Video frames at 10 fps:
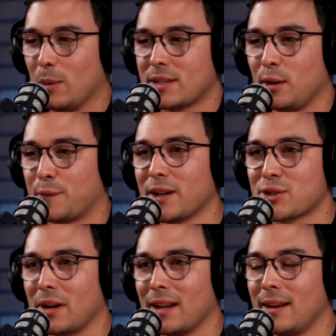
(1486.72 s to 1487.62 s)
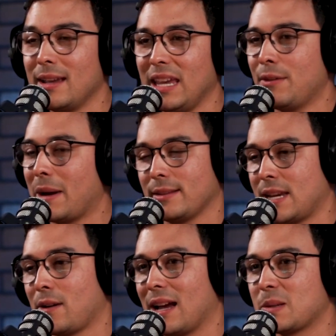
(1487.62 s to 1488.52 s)
was so frustrated. Yeah, and it's even like,
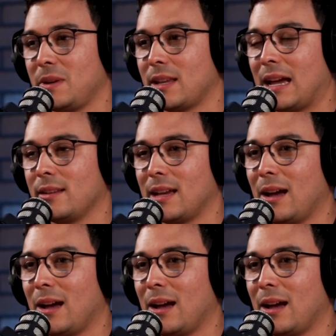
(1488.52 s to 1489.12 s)
Tara asked me in the